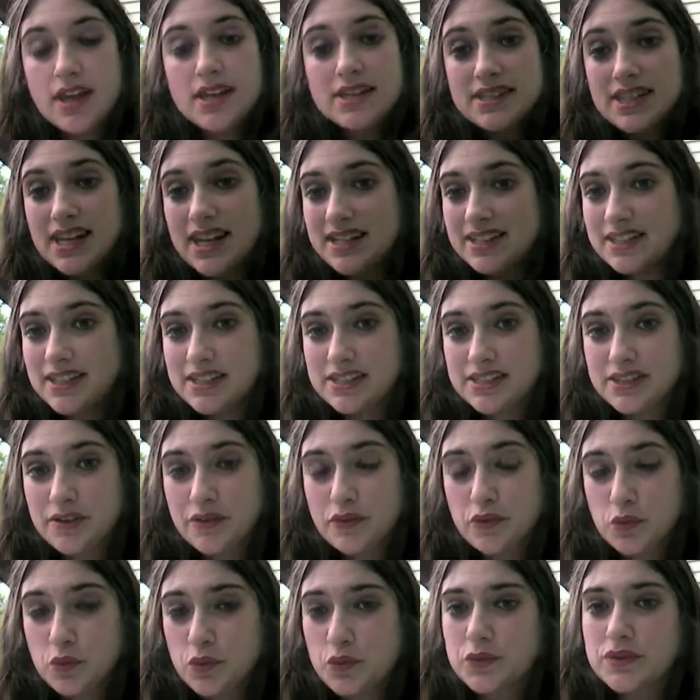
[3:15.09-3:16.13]
Scientists
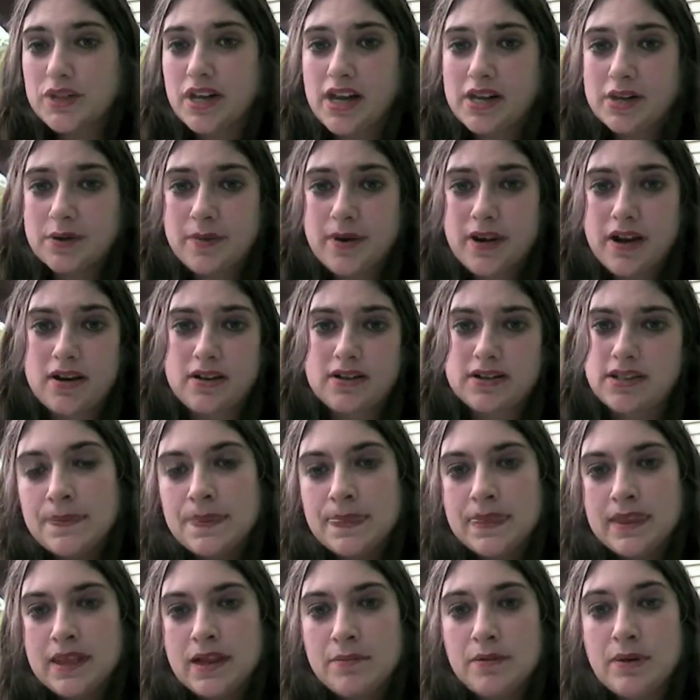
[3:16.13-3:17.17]
have ruled out a parasite,
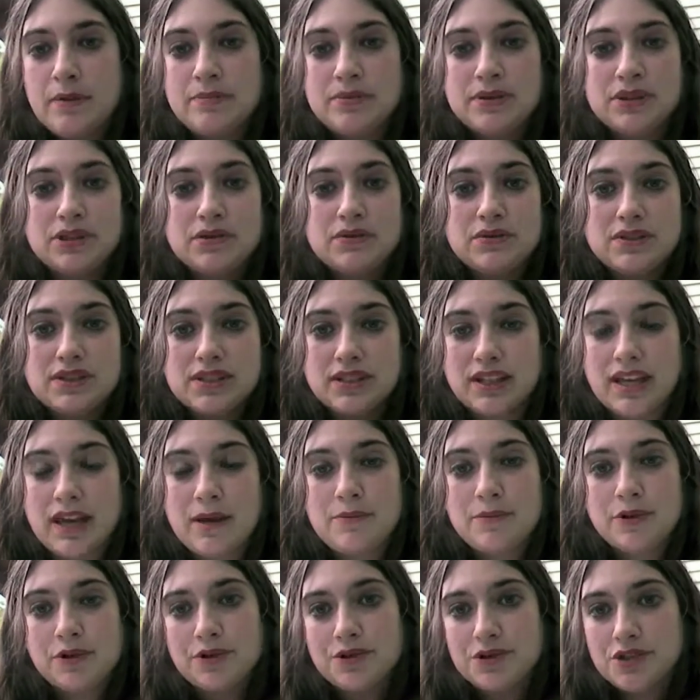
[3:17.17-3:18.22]
but pollutants and
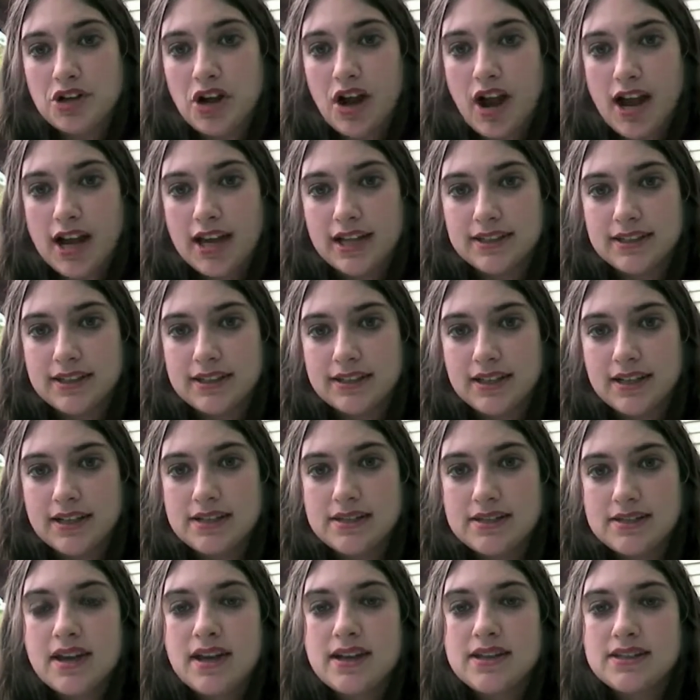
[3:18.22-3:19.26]
chemicals are high on the
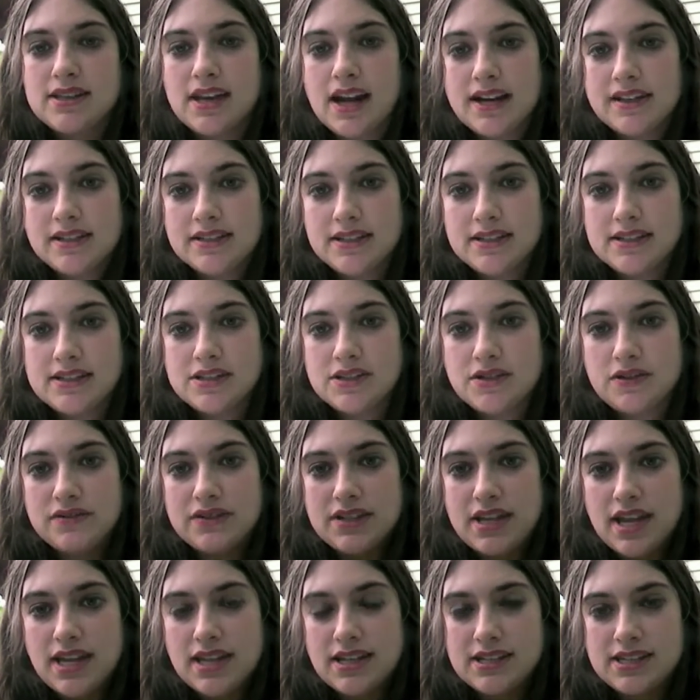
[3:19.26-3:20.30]
list. Scientists who have
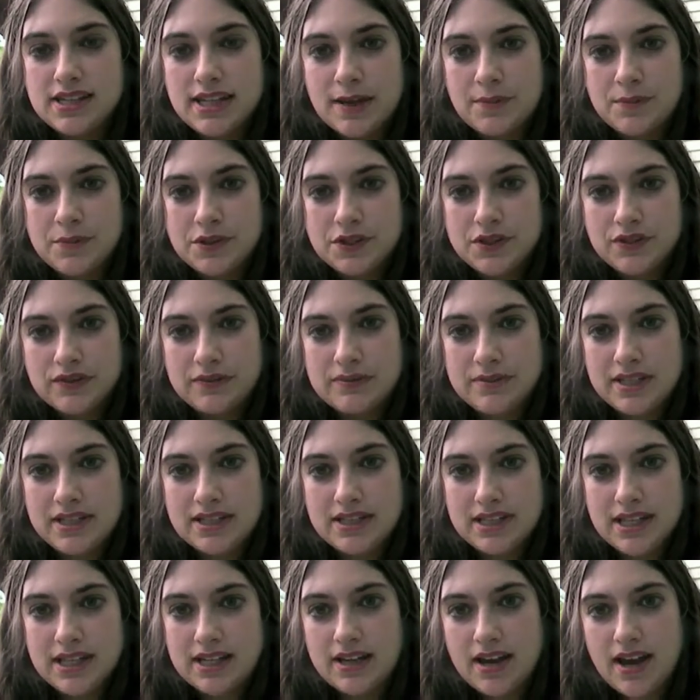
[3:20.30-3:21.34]
taken samples from these
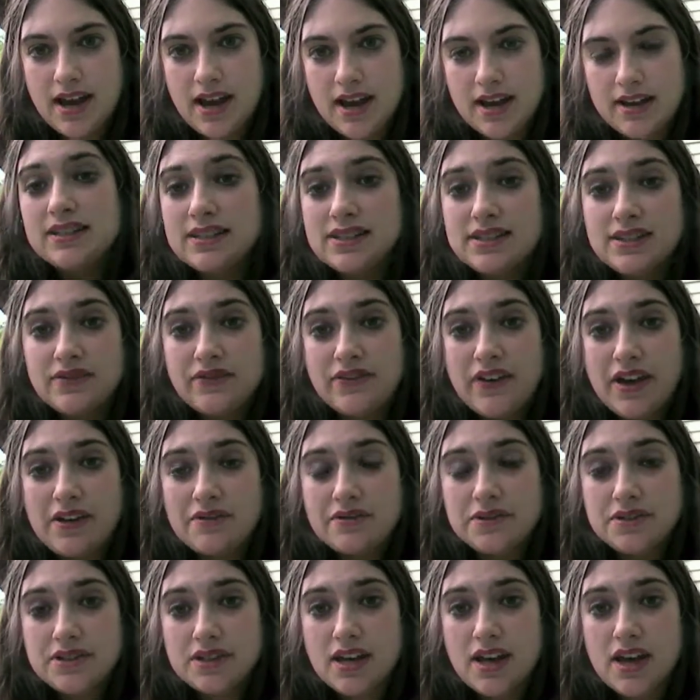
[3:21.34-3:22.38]
dead hives have
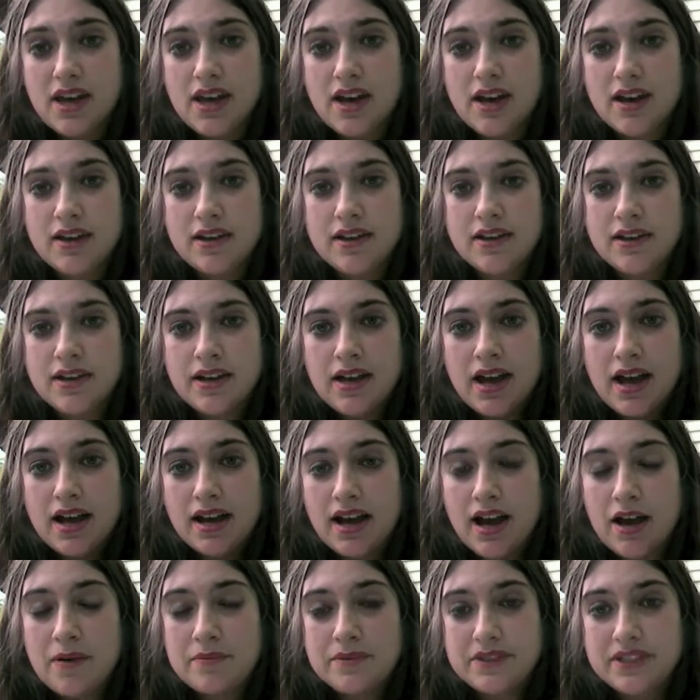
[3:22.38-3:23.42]
found a
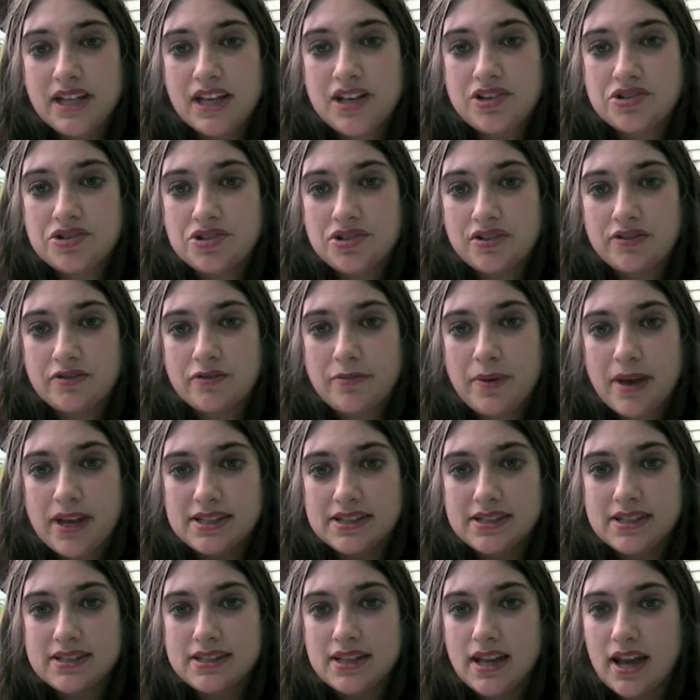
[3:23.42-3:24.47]
combination of
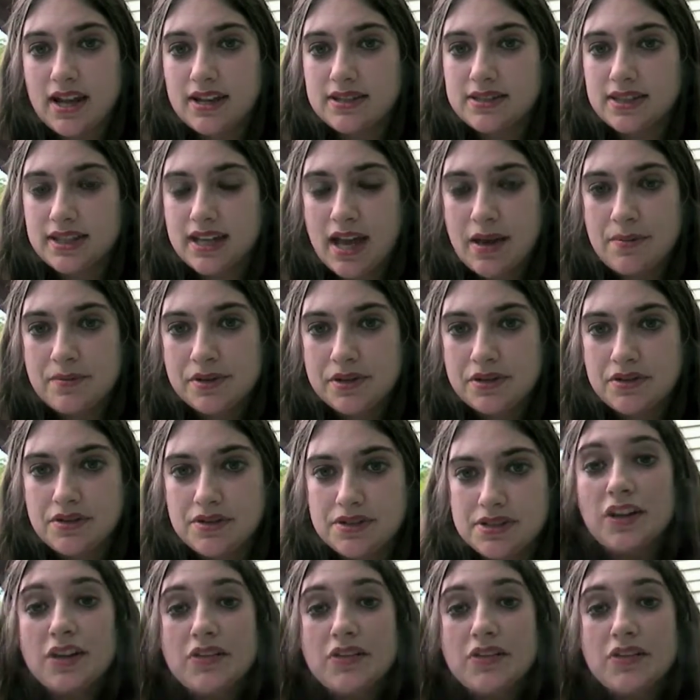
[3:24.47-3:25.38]
pesticides and chemicals.